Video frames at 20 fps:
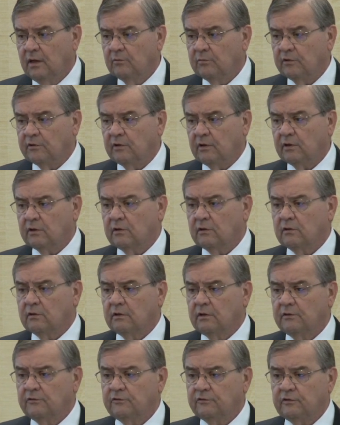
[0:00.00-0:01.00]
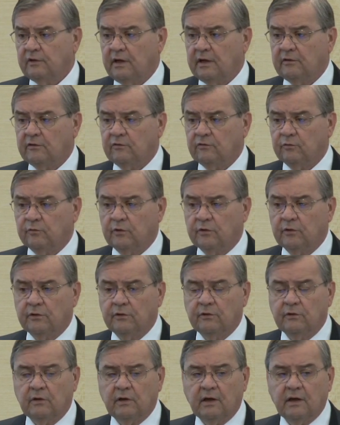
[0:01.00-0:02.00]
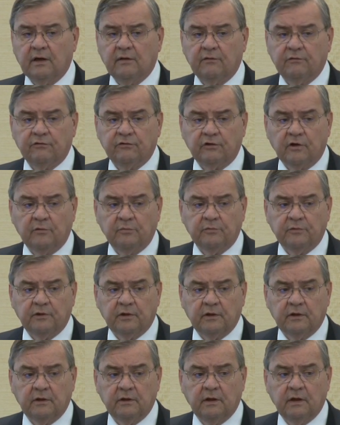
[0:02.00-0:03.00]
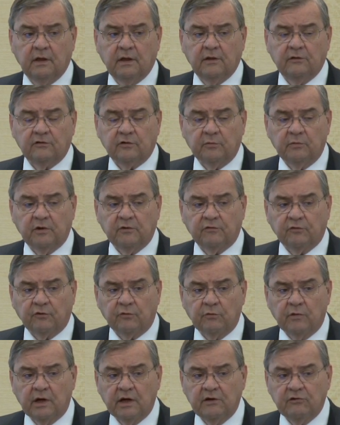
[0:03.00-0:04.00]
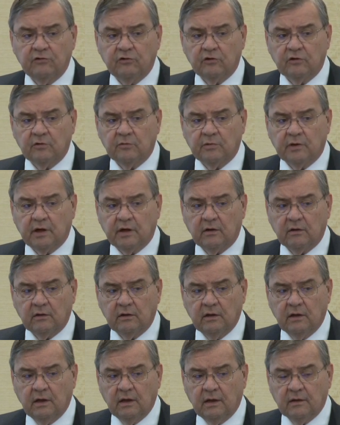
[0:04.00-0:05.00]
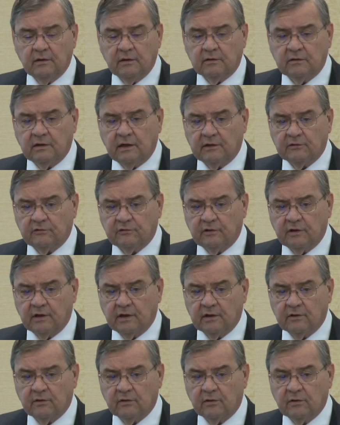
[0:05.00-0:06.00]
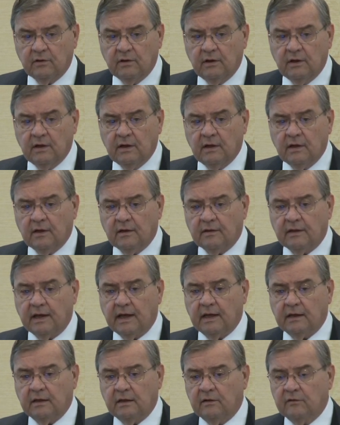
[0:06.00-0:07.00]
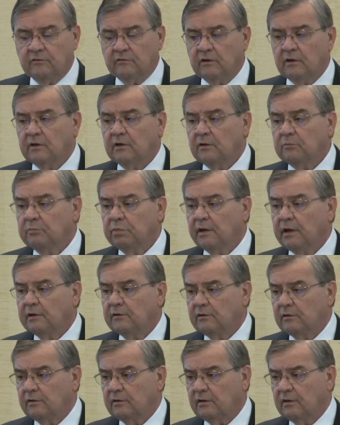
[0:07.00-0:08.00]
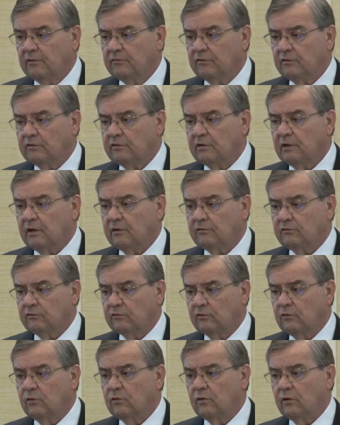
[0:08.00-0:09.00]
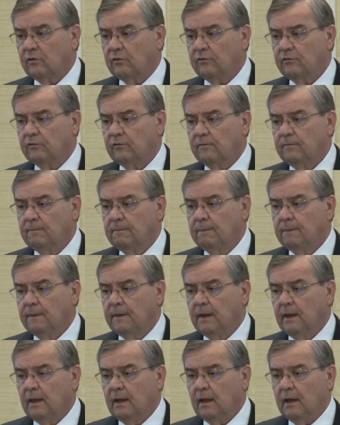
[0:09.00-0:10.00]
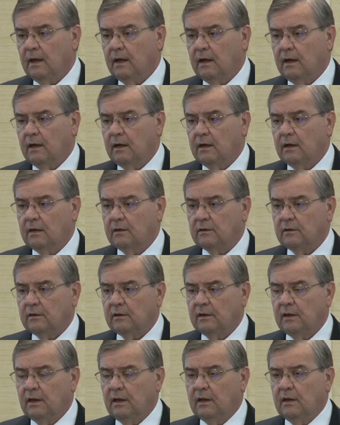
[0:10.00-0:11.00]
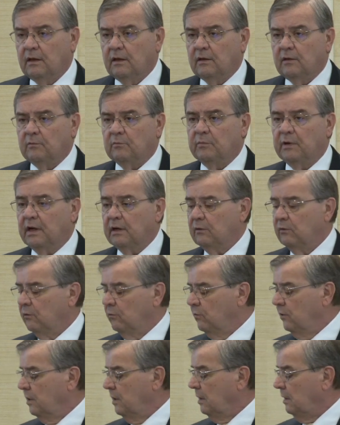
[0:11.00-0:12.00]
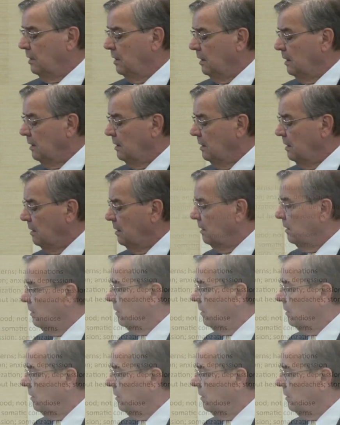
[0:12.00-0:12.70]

particularly sets where you have something, some information about the test taker that is independent of the test scores. Uh, but we did